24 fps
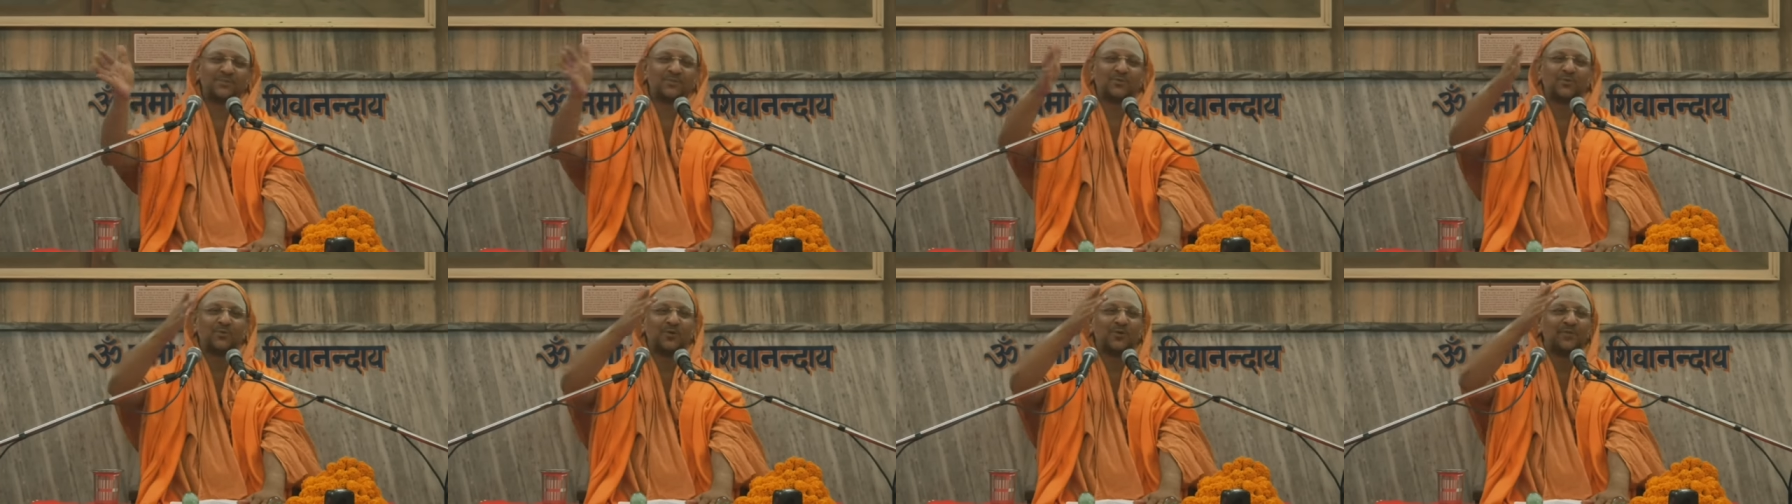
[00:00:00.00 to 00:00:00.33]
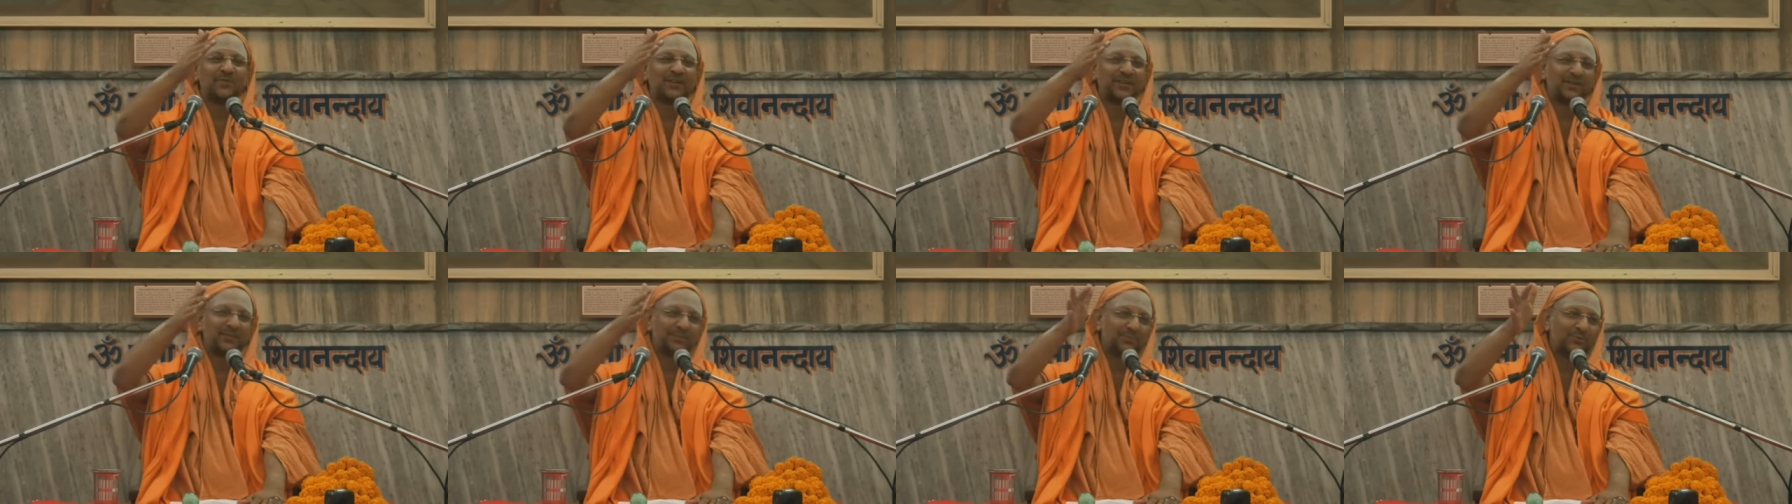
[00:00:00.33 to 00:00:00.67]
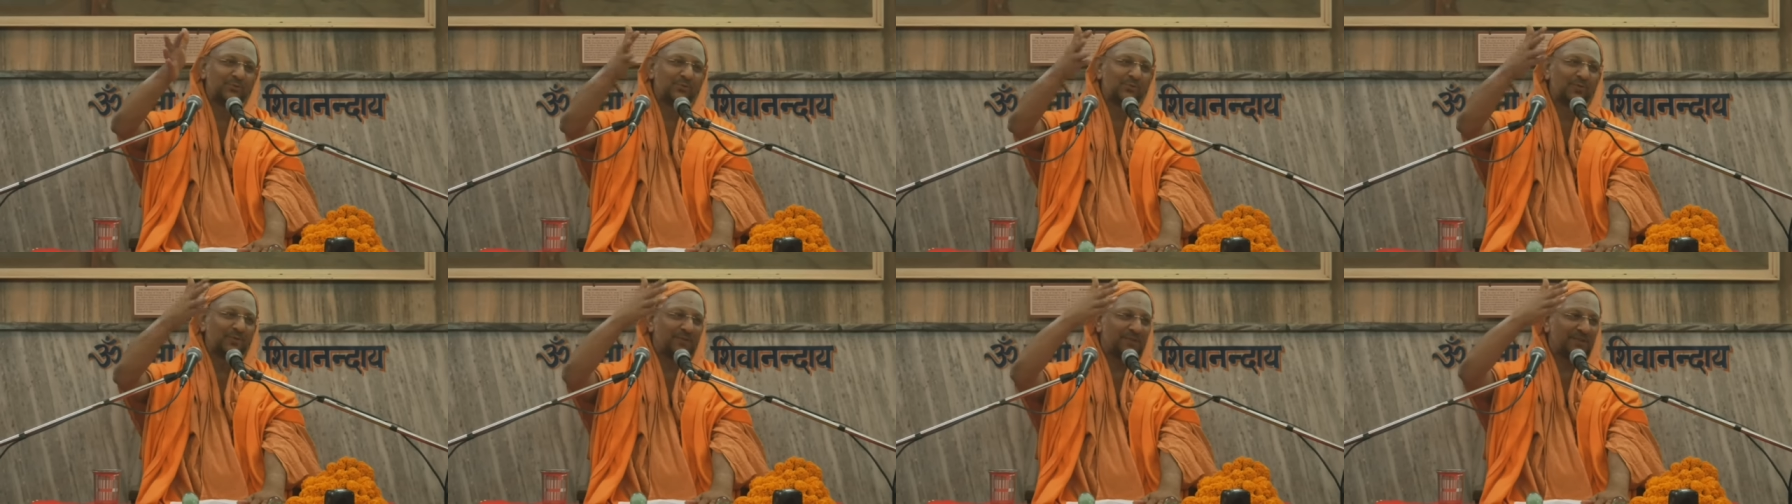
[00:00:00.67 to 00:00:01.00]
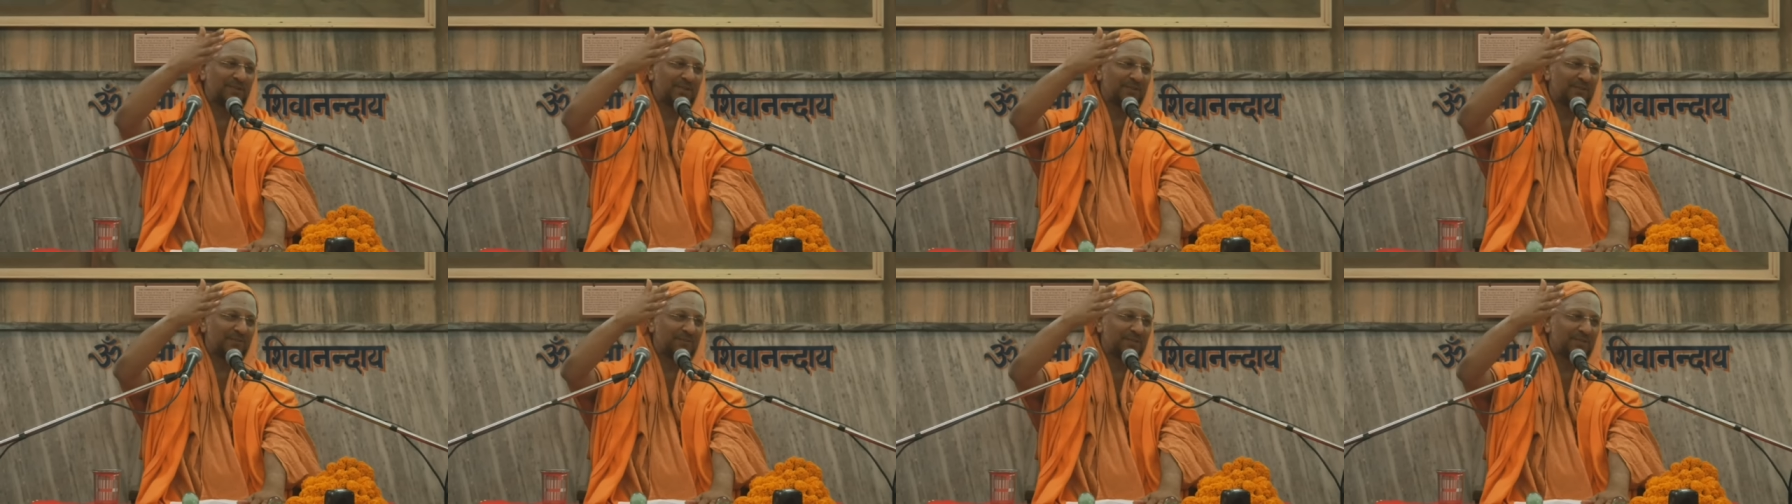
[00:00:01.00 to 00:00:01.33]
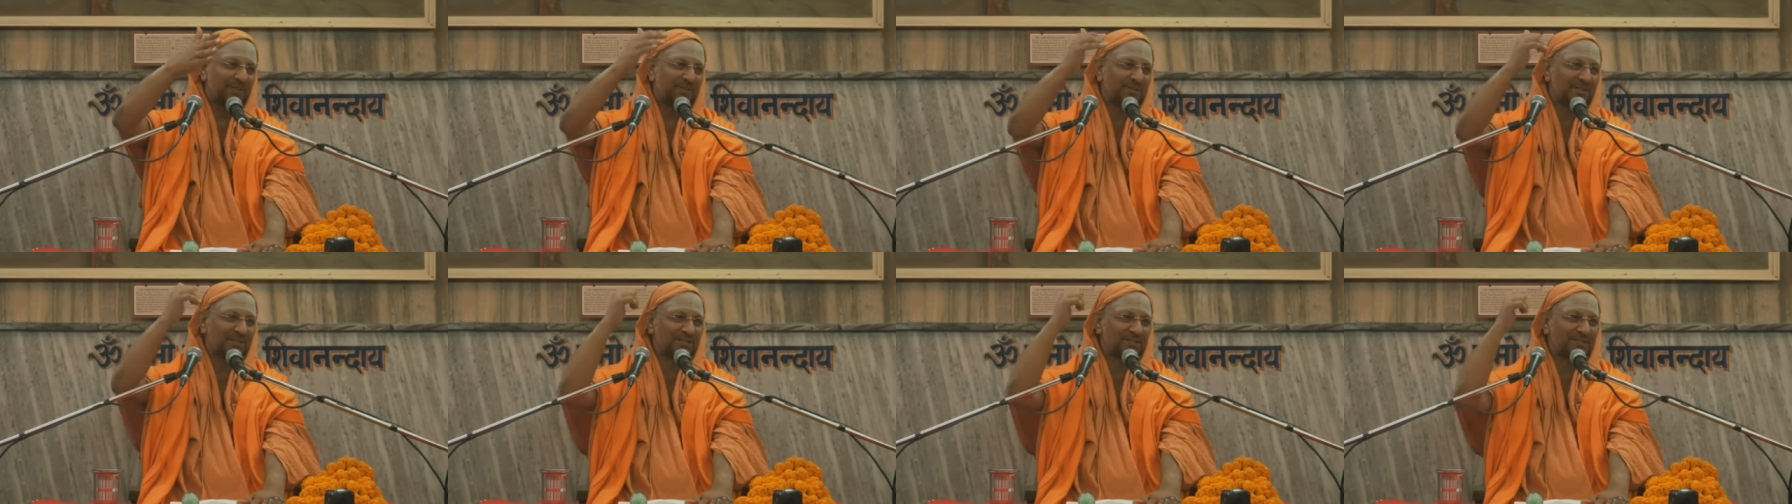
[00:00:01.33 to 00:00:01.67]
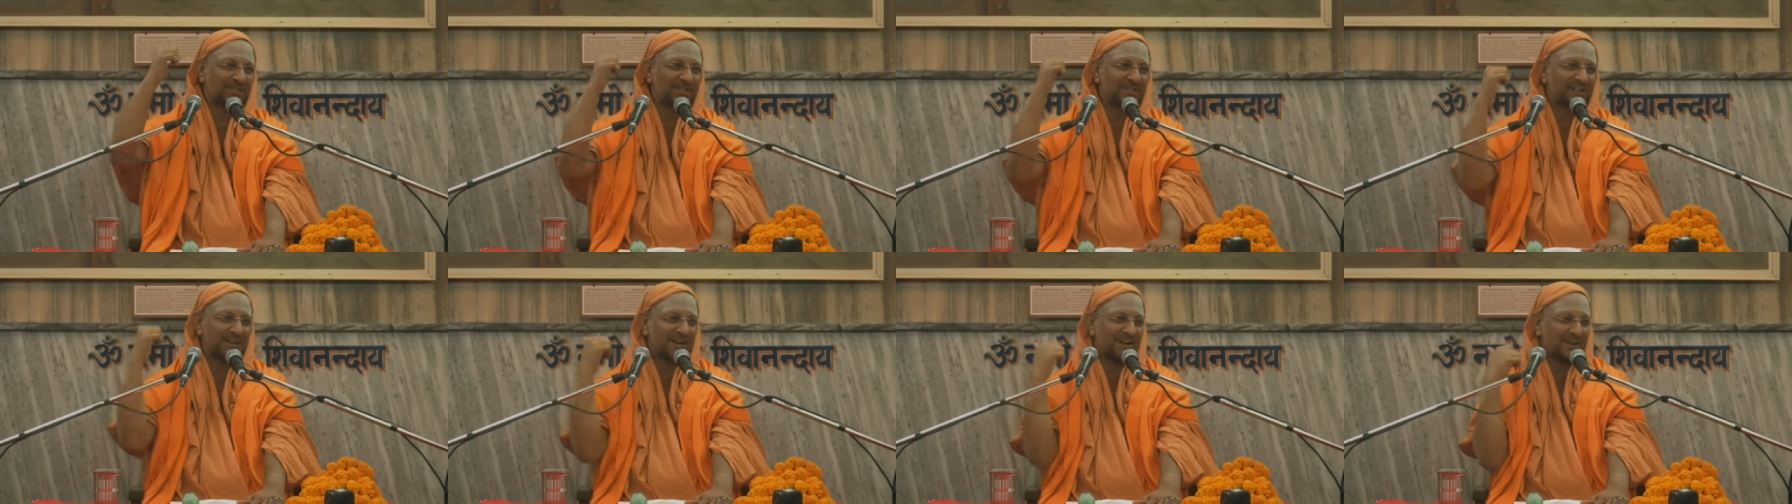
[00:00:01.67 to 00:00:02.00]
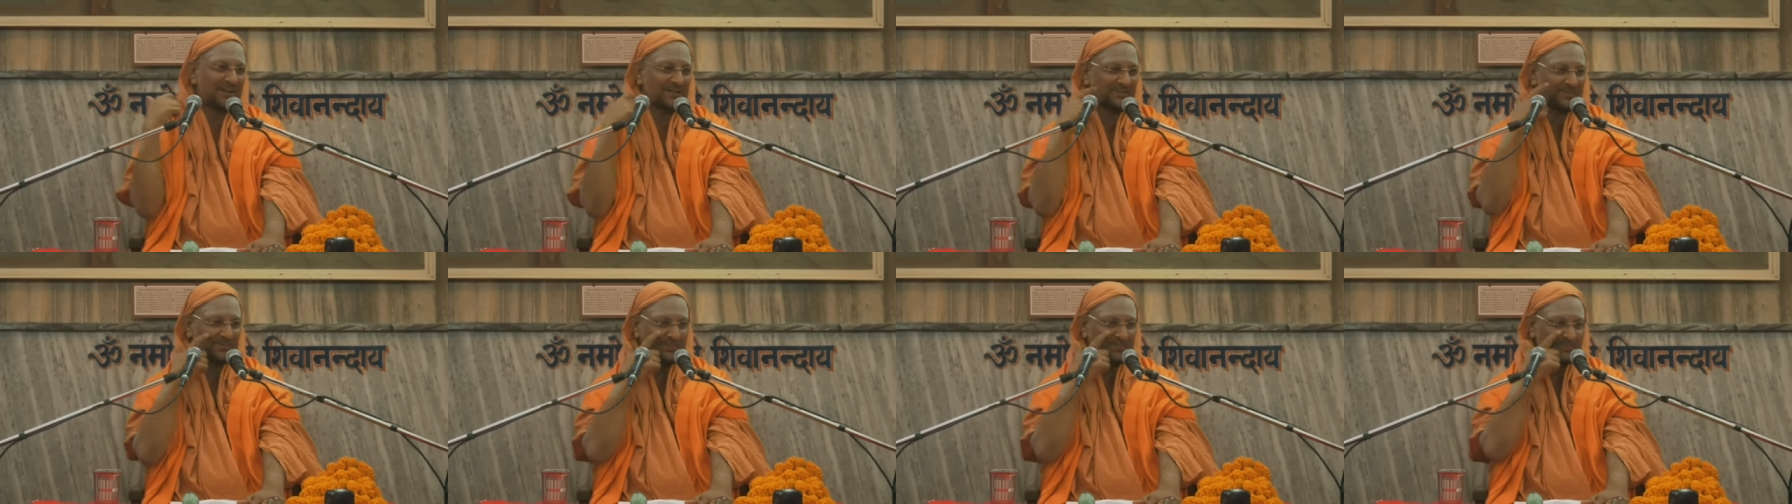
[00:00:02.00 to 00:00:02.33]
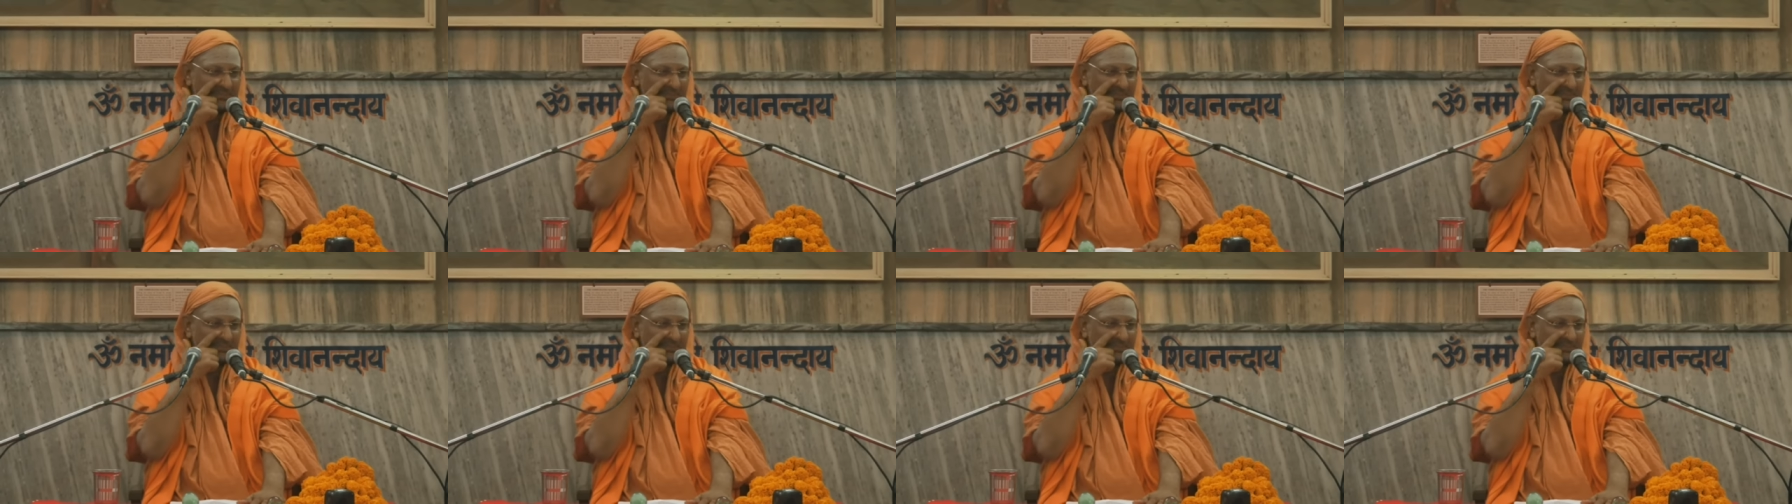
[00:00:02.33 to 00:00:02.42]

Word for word: move away, move away from the Chandala.